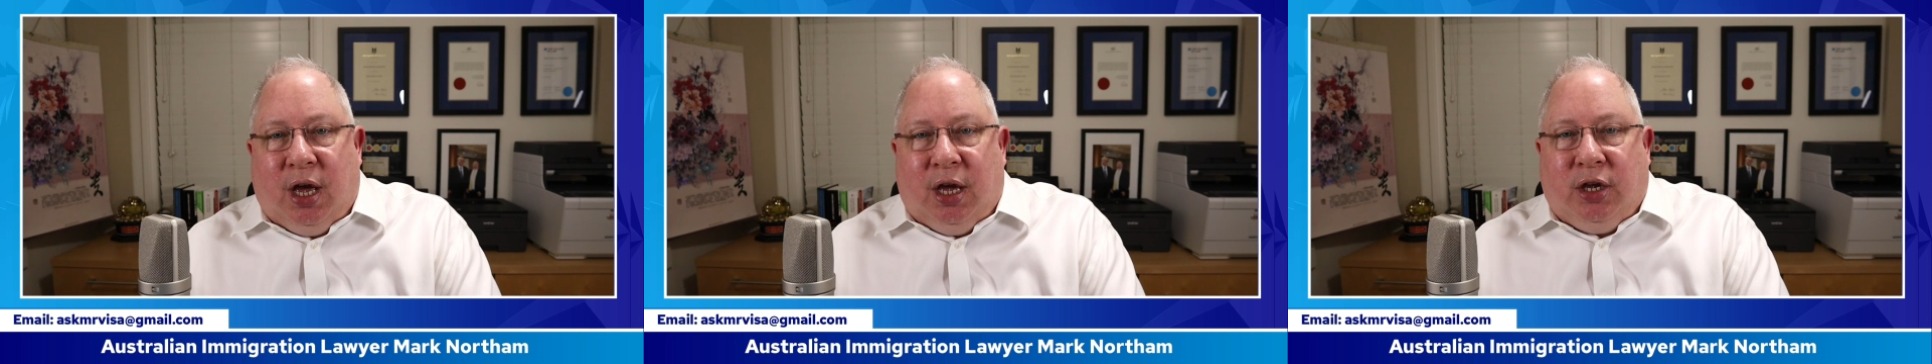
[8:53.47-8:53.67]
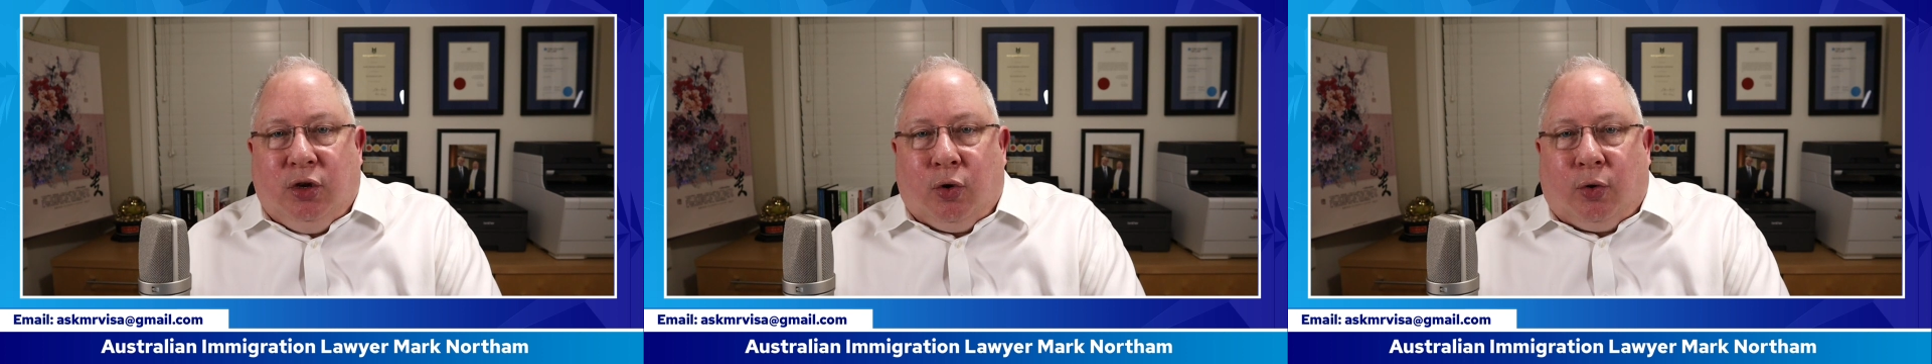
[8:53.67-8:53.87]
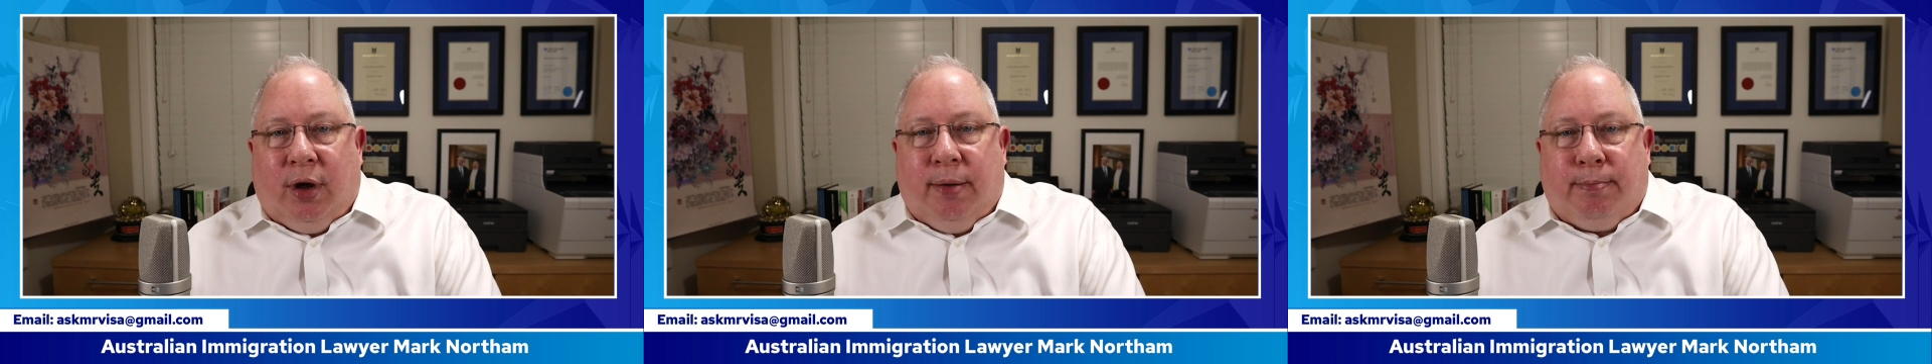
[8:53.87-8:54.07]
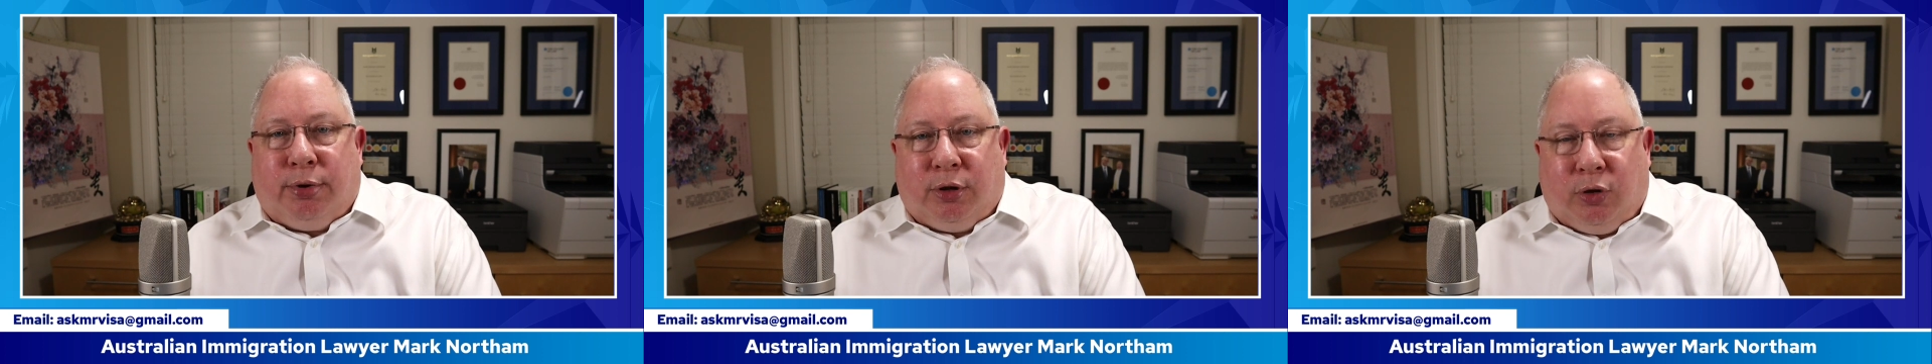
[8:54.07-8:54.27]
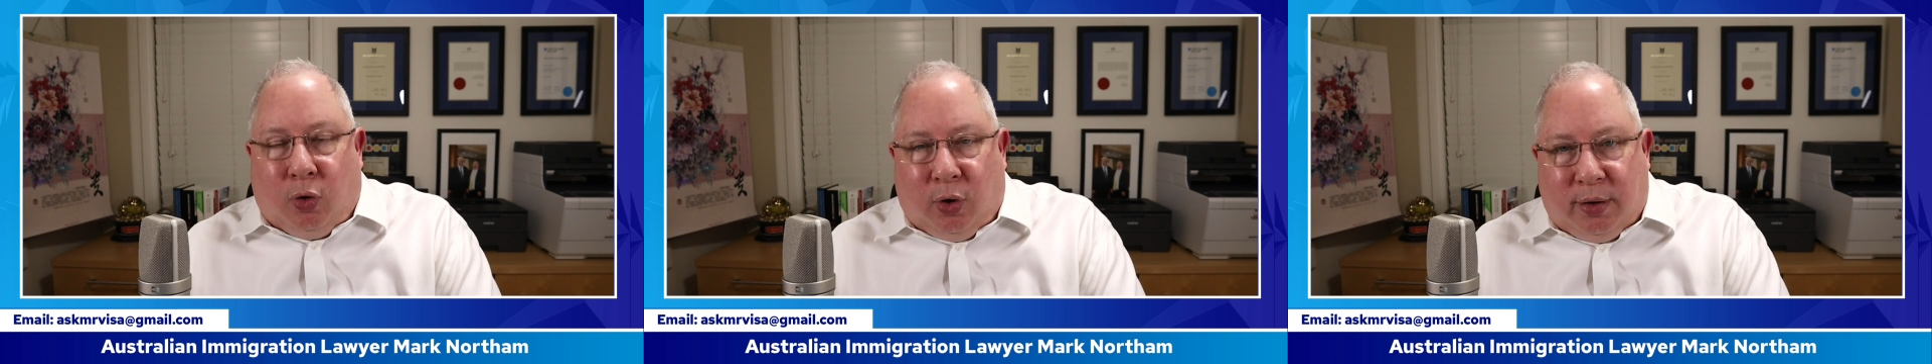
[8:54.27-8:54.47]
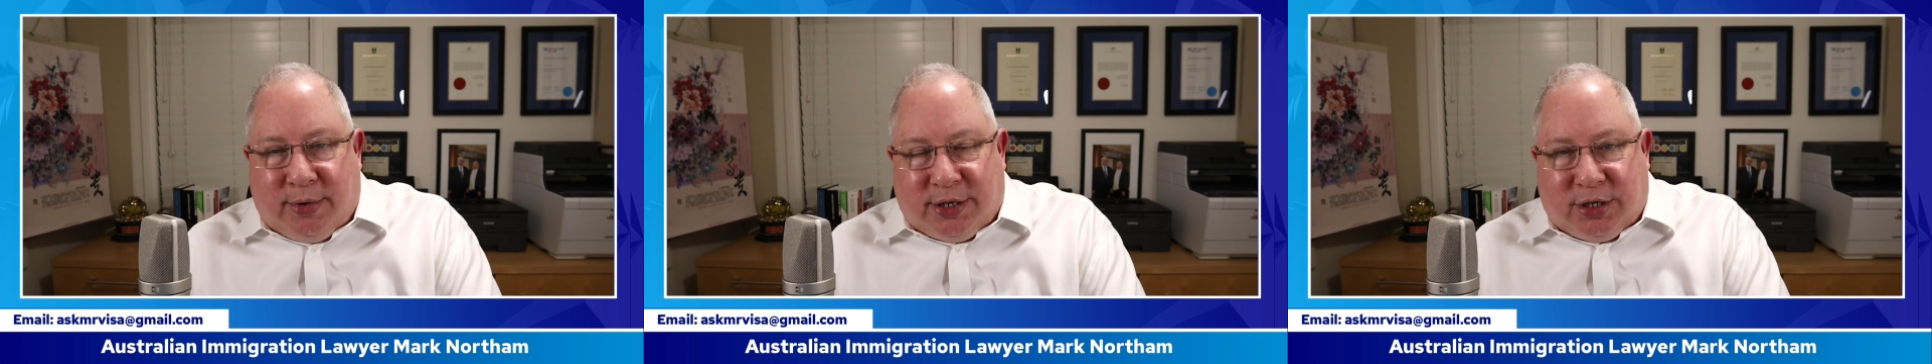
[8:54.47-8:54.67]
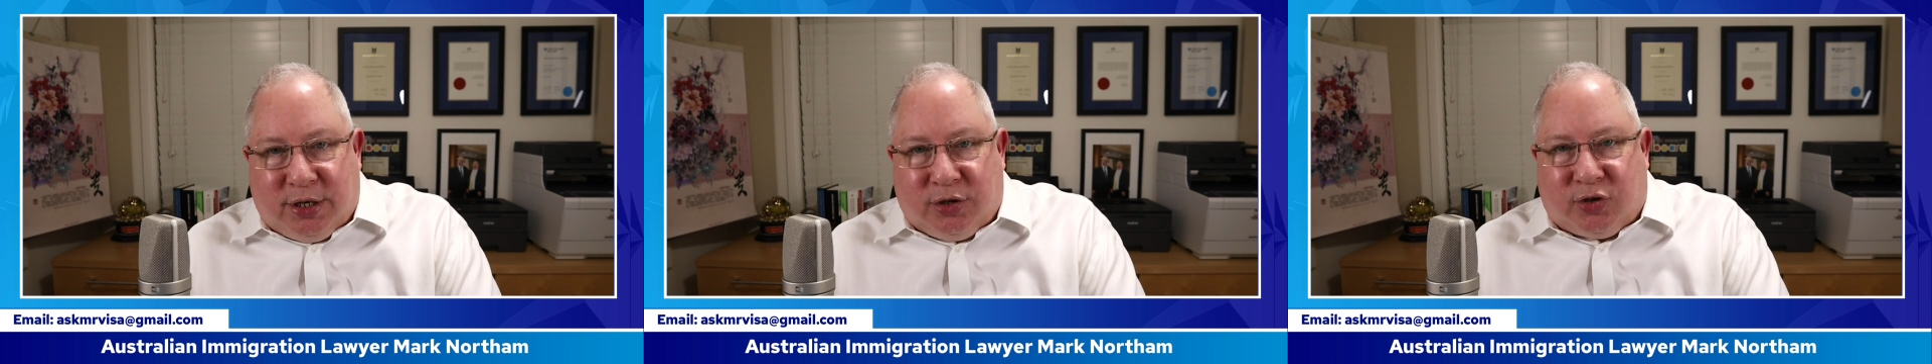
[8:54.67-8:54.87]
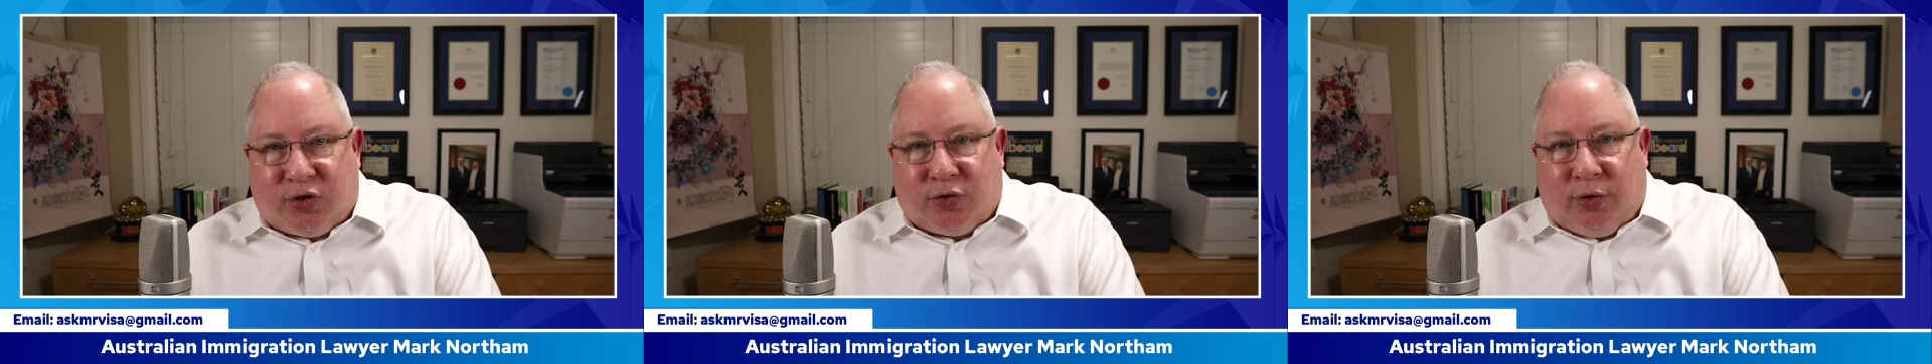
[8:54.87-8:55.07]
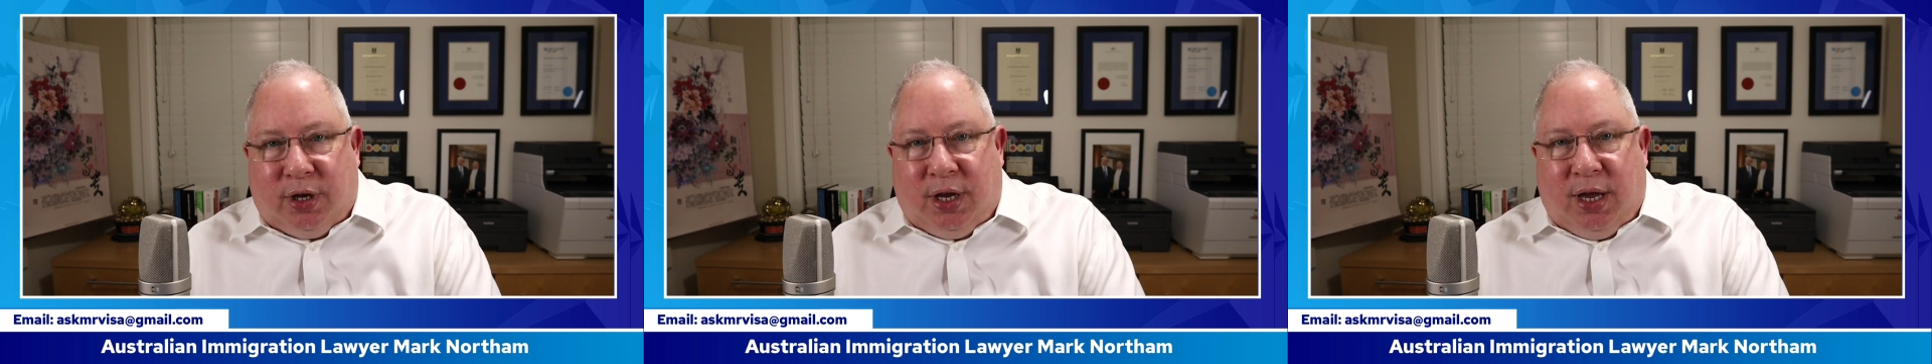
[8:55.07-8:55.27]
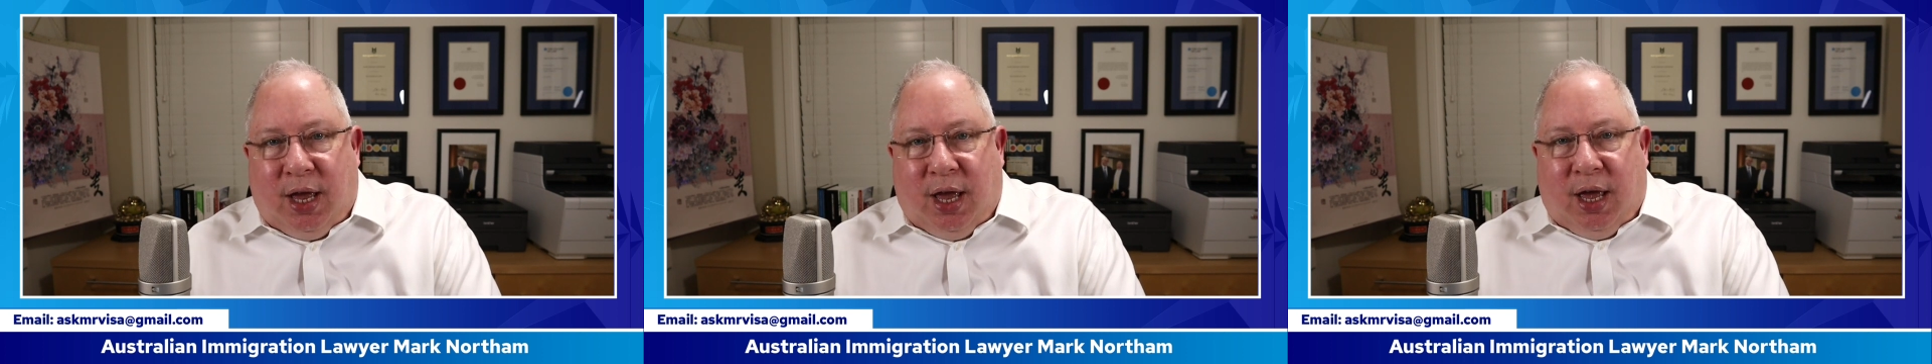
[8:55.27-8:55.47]
your employment
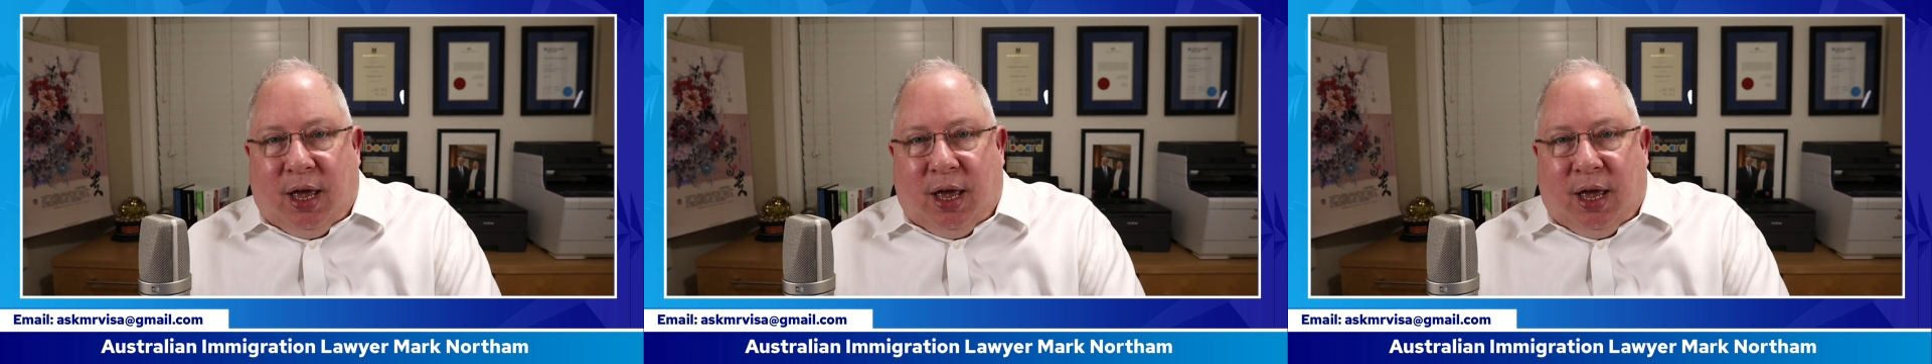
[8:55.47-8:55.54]
history,